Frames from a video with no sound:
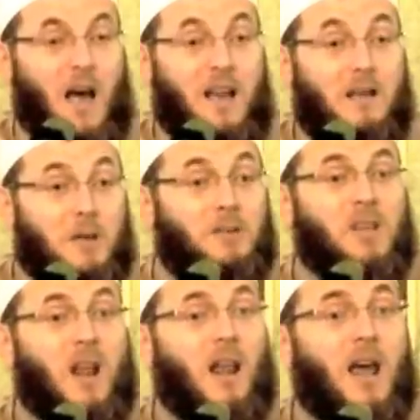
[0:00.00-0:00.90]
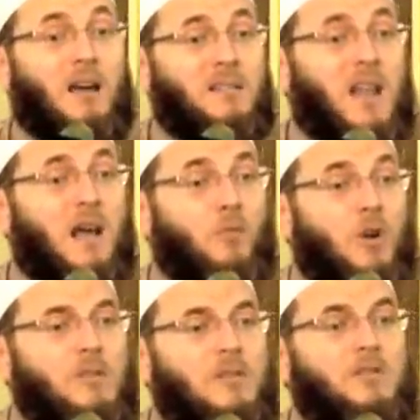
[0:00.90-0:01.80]
And Nabi Sallallahu Alaihi
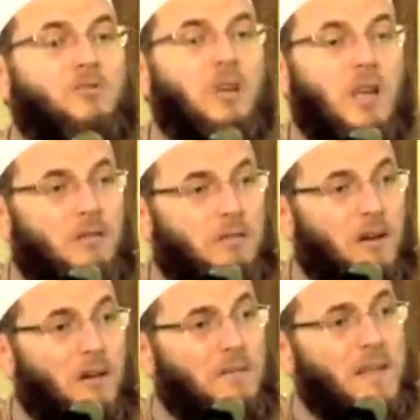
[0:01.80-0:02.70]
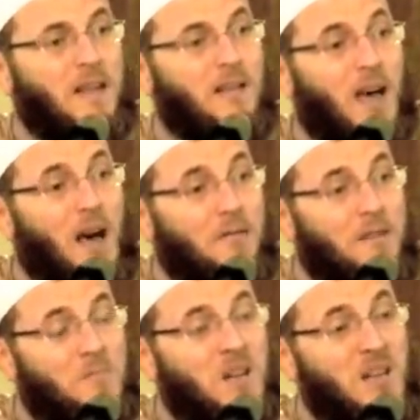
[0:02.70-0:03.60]
wants us to involve the entire
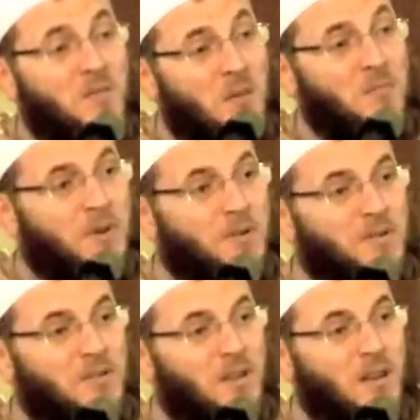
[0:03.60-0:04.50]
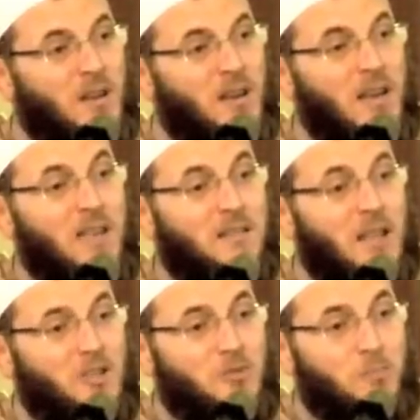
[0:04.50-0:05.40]
family members in
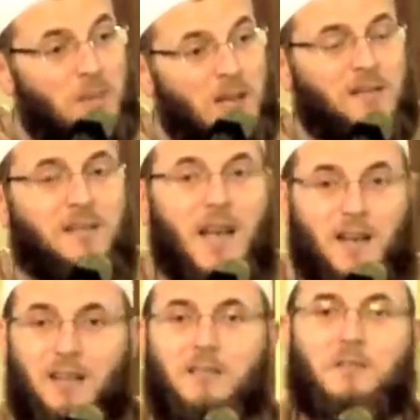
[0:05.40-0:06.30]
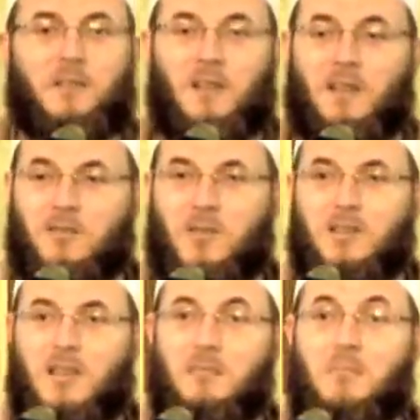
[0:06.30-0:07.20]
such blessed activity. So he
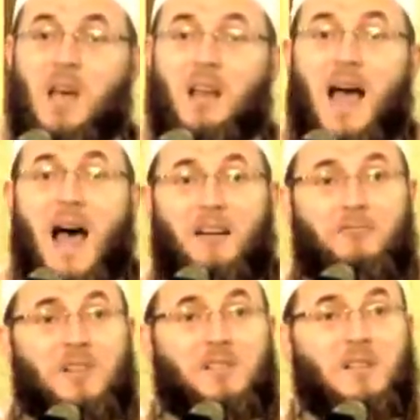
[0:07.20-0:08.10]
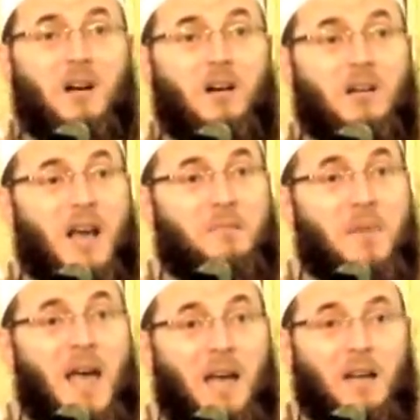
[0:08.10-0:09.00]
said, May Allah have mercy on a
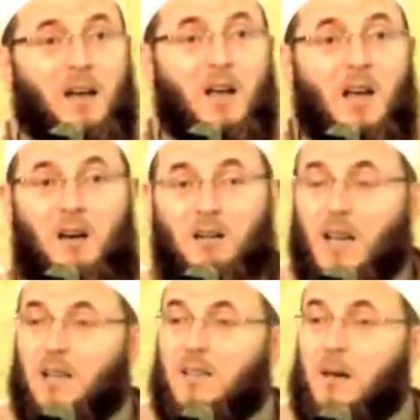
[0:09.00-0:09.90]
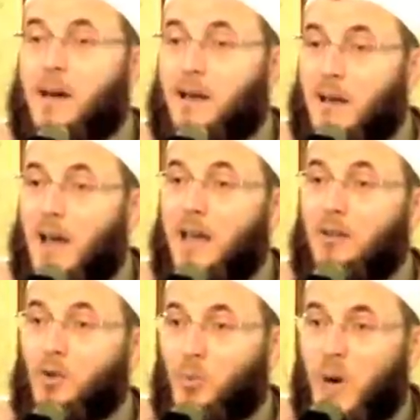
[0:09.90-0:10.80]
man who gets up at
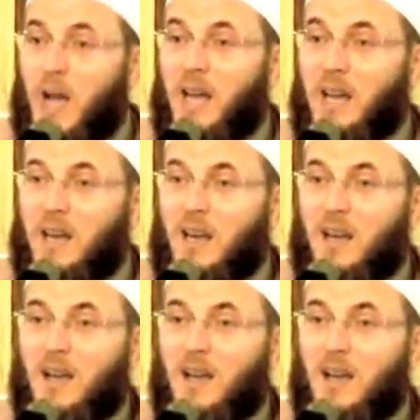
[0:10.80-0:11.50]
night to pray